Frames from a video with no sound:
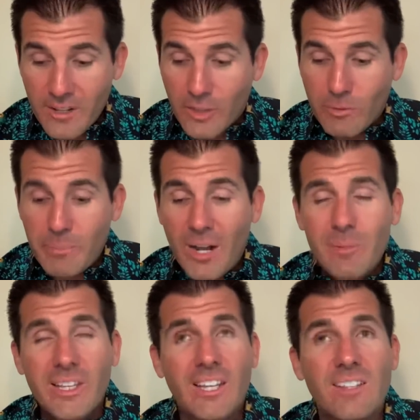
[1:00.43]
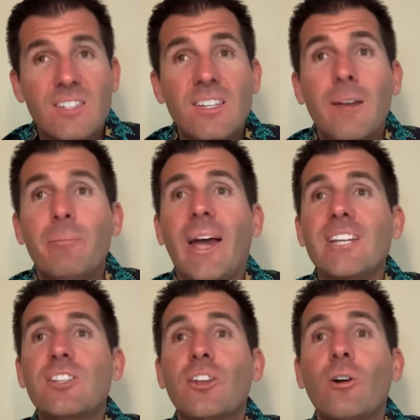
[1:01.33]
the Republicans
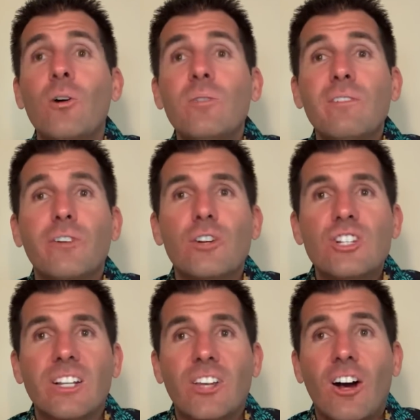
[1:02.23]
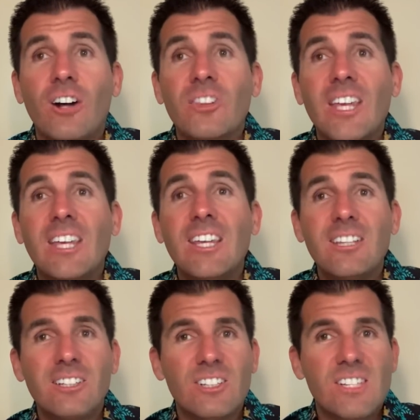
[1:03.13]
passed their own version called the
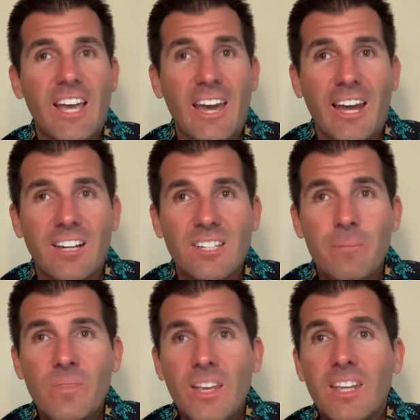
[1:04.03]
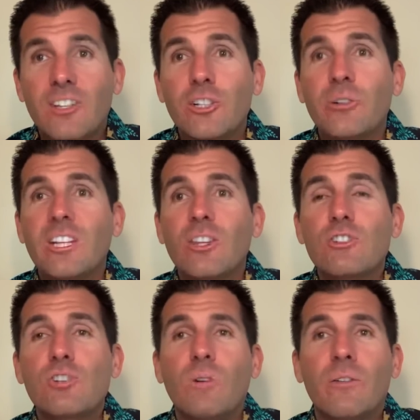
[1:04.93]
HEALS Act, including
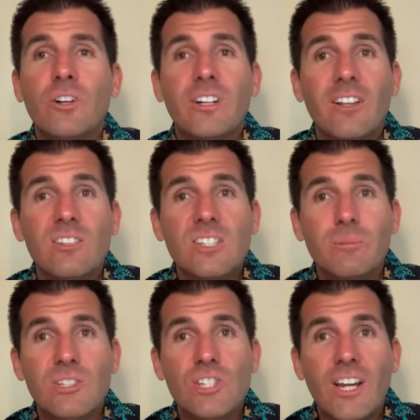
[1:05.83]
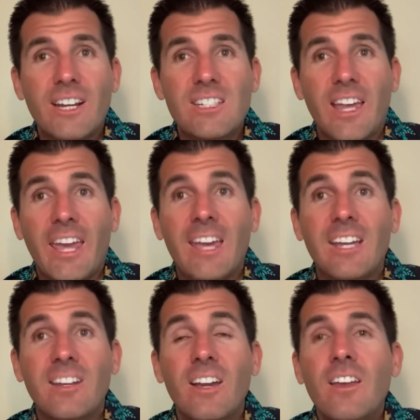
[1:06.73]
those $1,200 stimulus checks
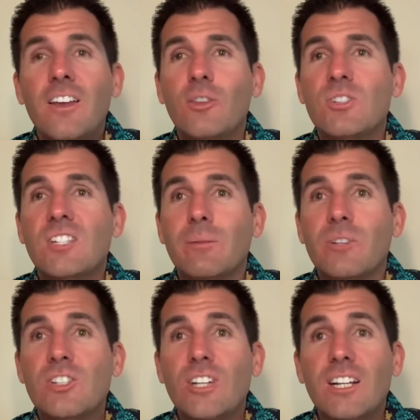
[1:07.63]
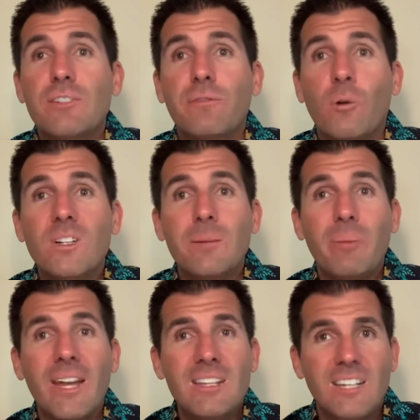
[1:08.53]
and those stimulus checks for
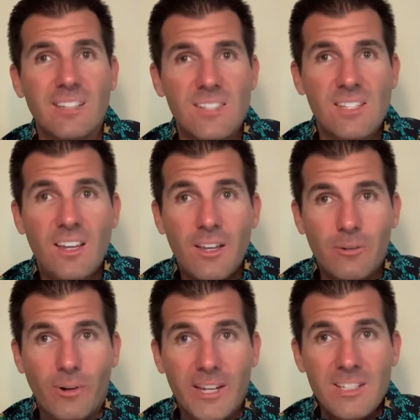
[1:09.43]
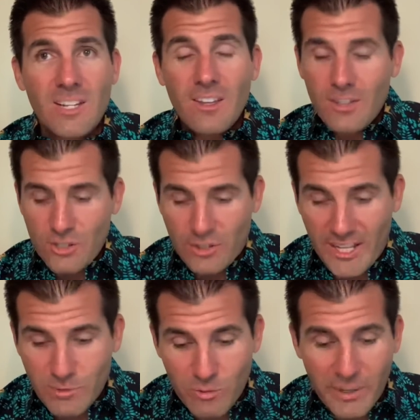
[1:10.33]
dependents, right? So
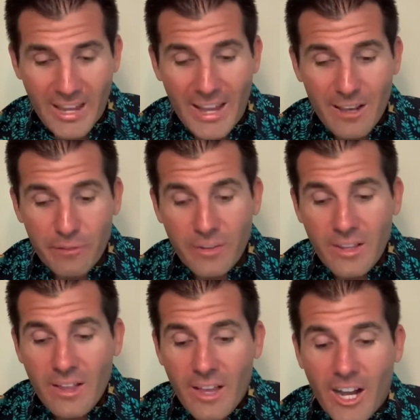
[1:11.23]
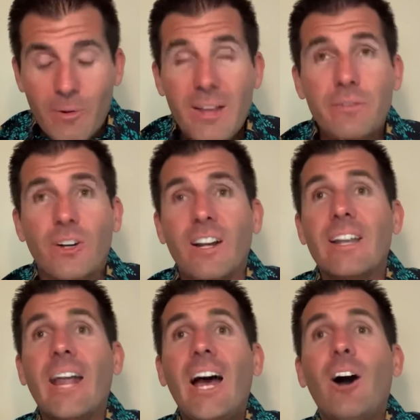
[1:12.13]
that's what we have. However,
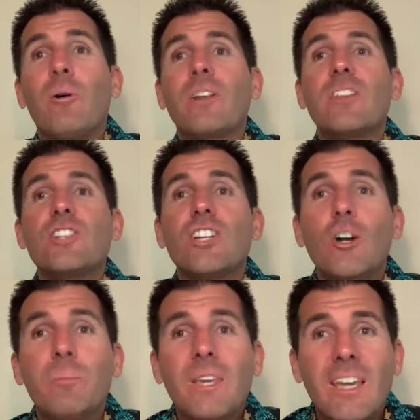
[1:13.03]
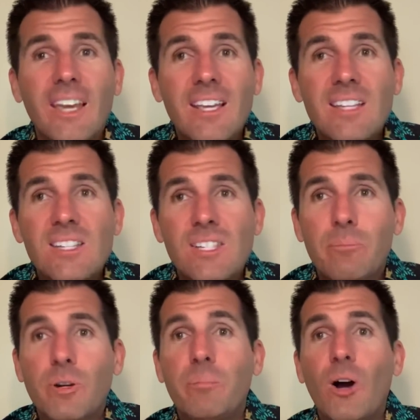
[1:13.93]
now the GOP is
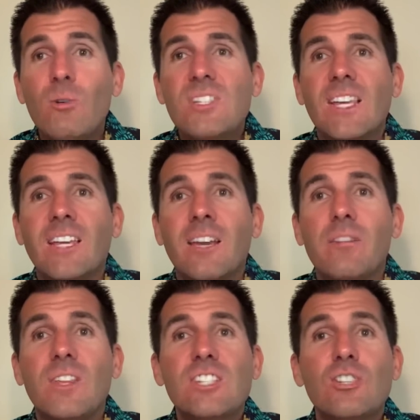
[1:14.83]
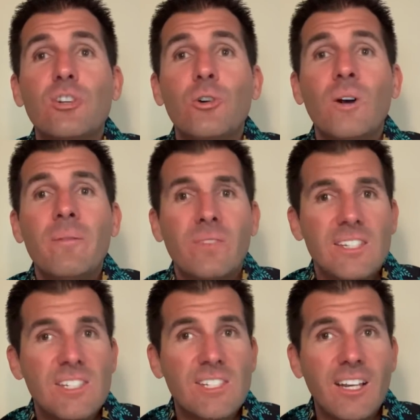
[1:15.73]
proposing this new
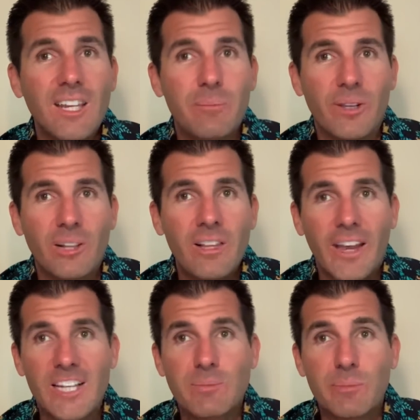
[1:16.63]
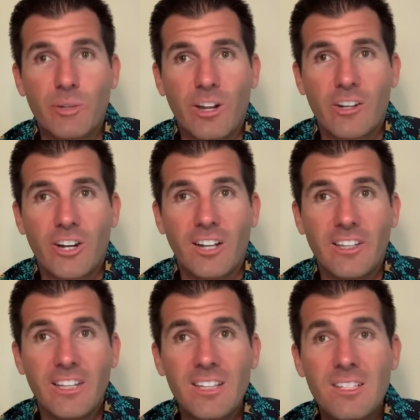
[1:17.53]
skinny bill, as people are
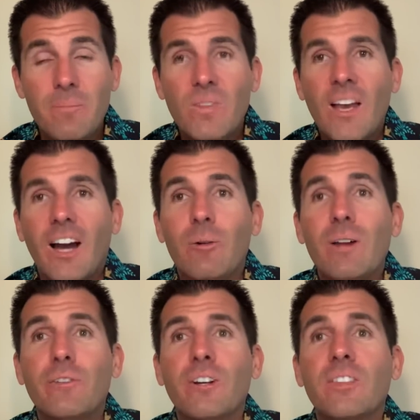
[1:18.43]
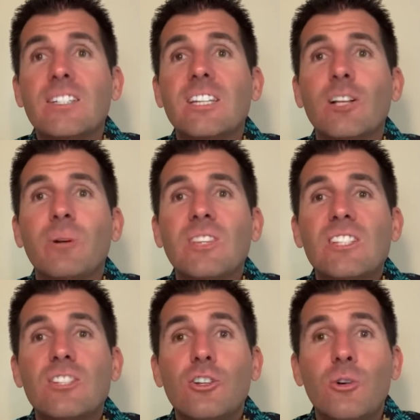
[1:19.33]
calling it. However, the deal with
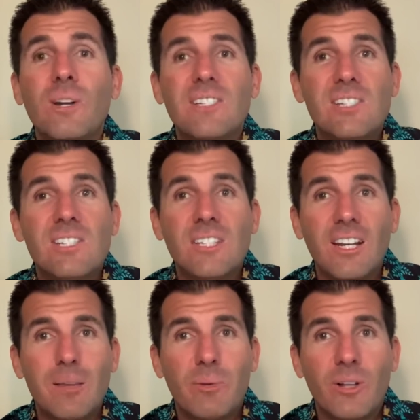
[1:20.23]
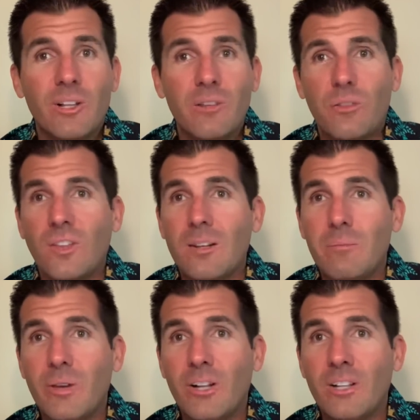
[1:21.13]
this new skinny bill, thin
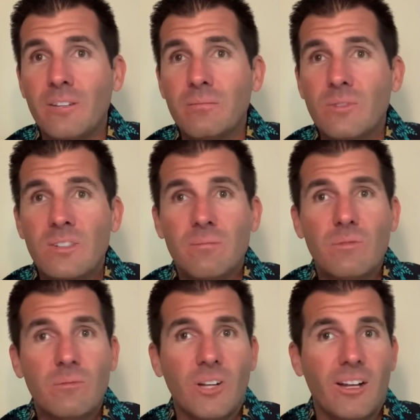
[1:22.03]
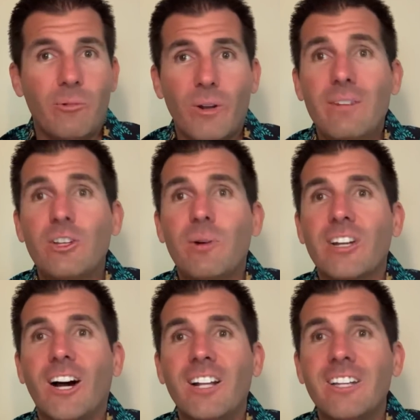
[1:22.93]
bill, whatever you want
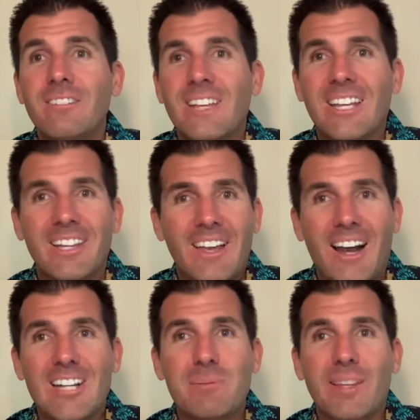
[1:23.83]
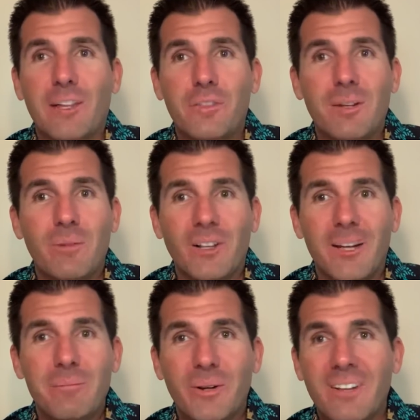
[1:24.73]
to call it, I just made that thin bill
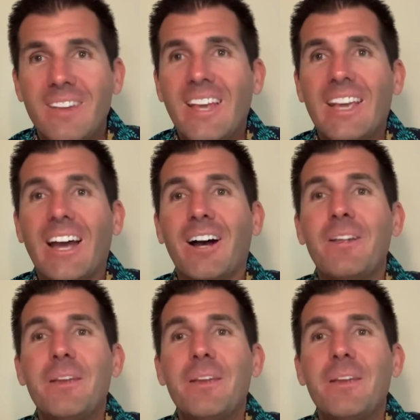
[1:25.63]
up, but yeah.